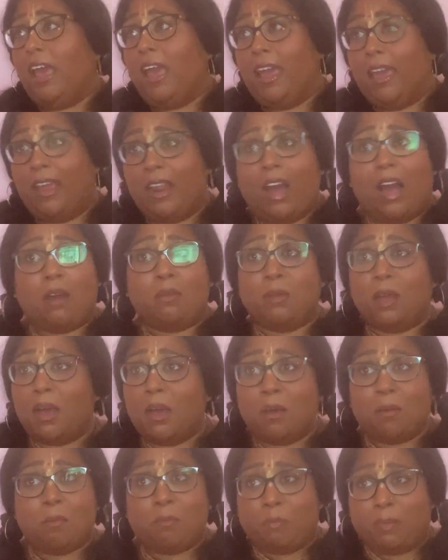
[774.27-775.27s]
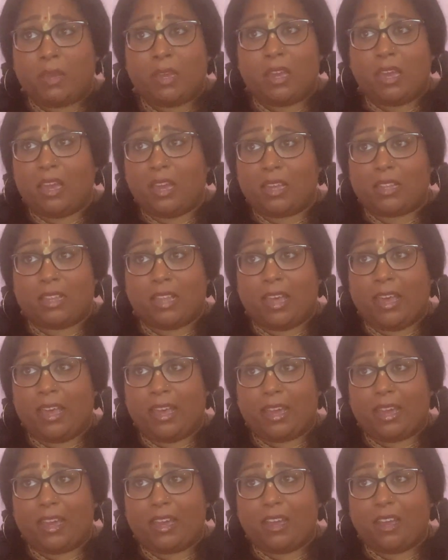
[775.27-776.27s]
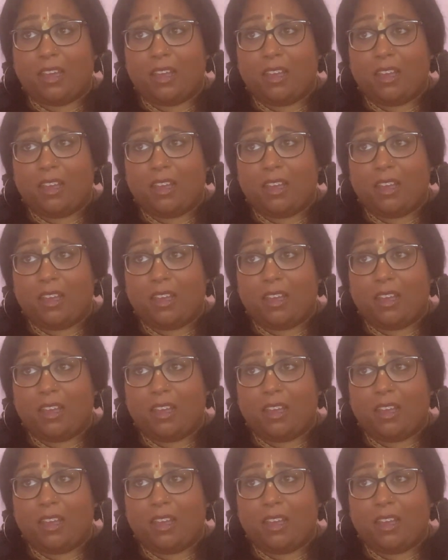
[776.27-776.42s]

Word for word: And I'm not being like